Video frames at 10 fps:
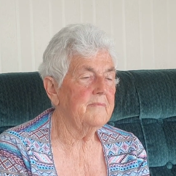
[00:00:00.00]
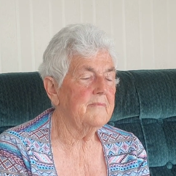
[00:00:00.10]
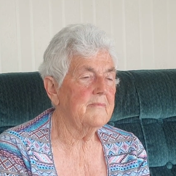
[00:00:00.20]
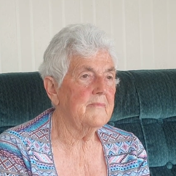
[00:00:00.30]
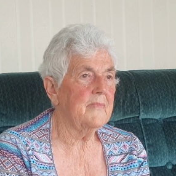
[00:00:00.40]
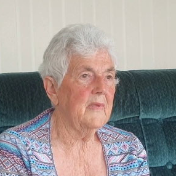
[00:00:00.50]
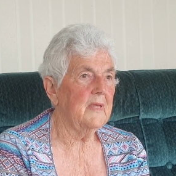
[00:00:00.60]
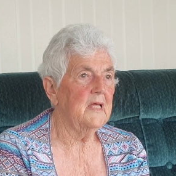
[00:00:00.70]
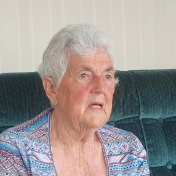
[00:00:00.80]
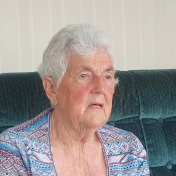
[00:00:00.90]

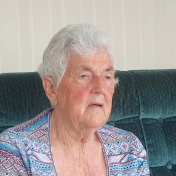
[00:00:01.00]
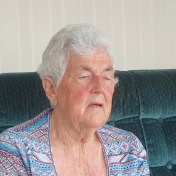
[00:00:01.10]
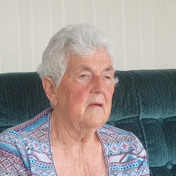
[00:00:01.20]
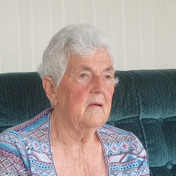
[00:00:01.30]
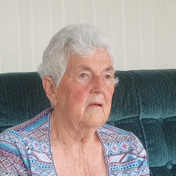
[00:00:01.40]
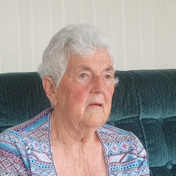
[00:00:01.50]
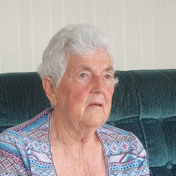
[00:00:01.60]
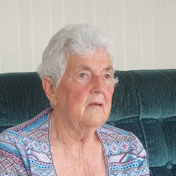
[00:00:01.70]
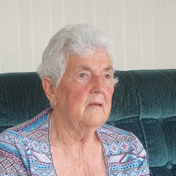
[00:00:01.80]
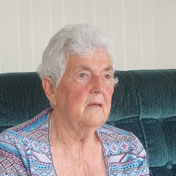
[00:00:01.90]

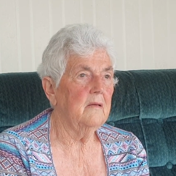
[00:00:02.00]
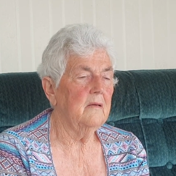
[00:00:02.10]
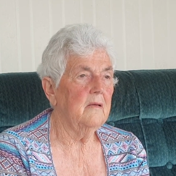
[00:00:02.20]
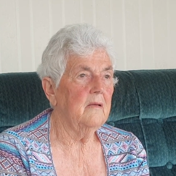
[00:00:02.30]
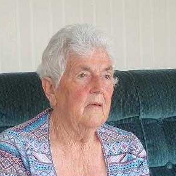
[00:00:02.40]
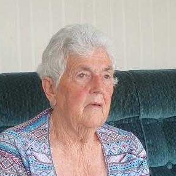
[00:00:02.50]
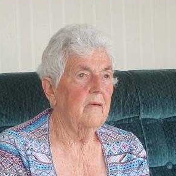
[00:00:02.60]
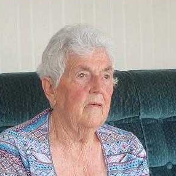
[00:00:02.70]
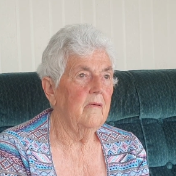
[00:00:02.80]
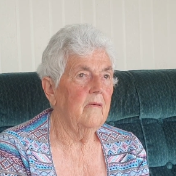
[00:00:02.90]

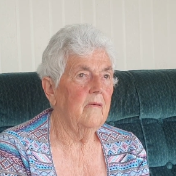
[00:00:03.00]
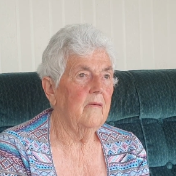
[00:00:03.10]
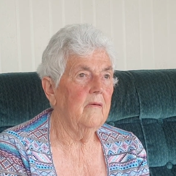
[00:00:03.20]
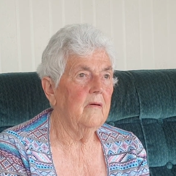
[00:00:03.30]
(no one is talking)